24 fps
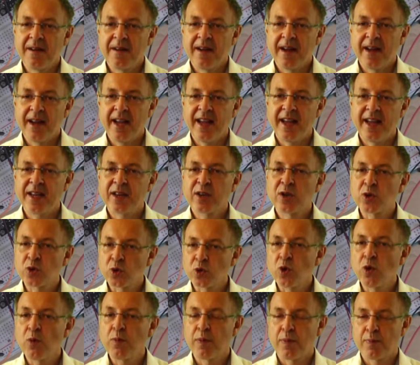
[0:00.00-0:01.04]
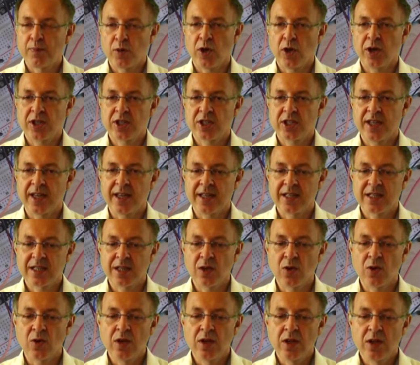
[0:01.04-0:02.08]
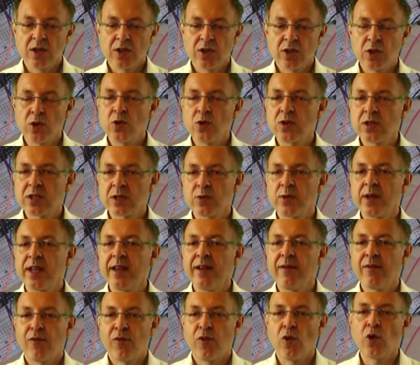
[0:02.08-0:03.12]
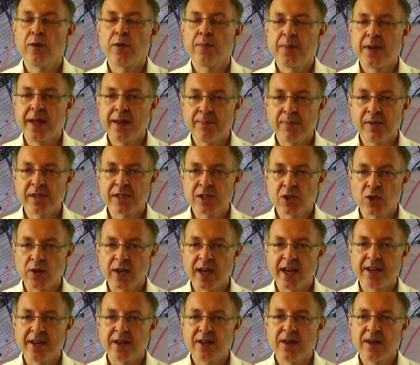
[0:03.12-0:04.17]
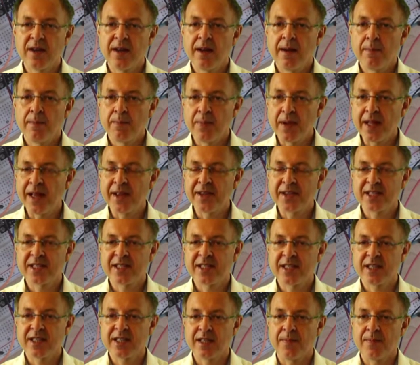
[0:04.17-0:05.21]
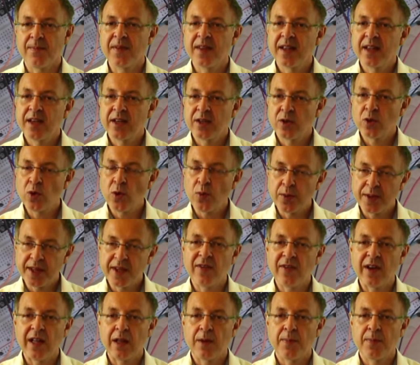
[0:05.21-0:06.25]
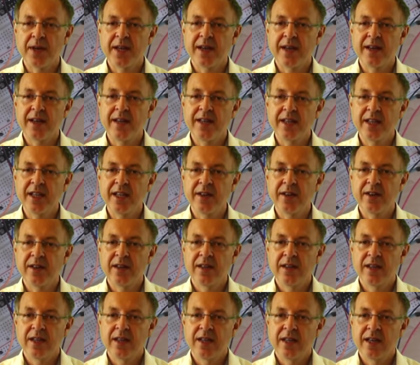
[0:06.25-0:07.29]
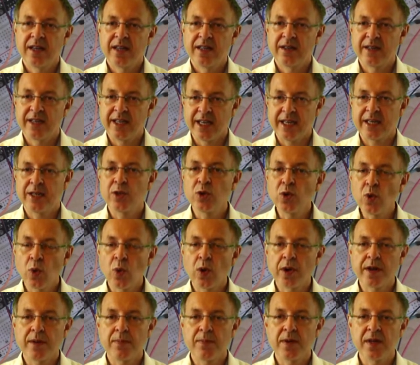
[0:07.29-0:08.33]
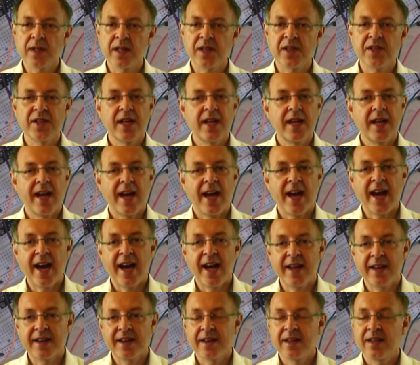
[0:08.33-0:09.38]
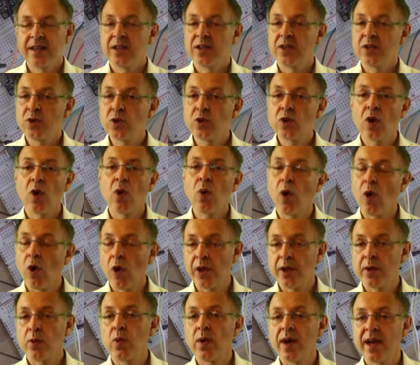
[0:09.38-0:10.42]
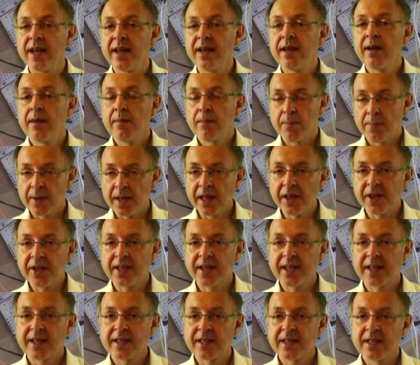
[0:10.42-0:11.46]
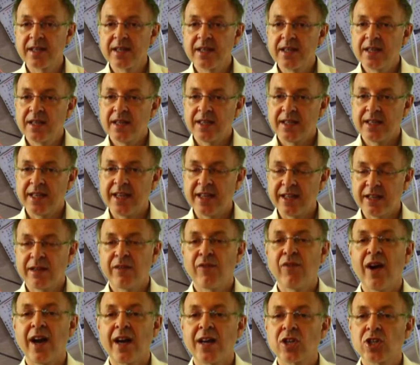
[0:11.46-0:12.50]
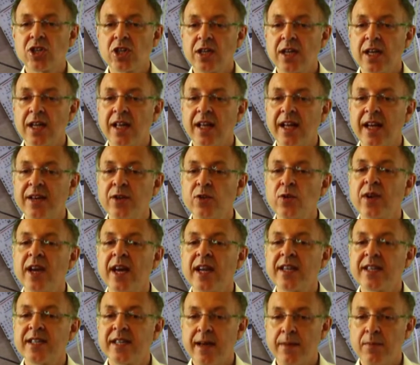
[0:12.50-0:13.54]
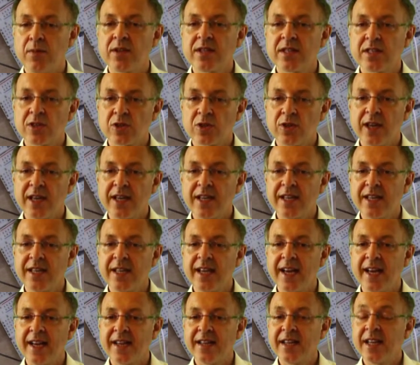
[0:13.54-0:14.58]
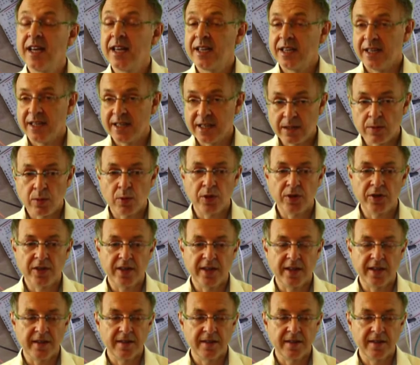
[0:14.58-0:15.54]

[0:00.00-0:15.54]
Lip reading: a group project. So 2, 3, 4 people together build a system. You develop an idea that you want to build, and you go all the way building it, that it's functional, and you can demonstrate in the end that it's working.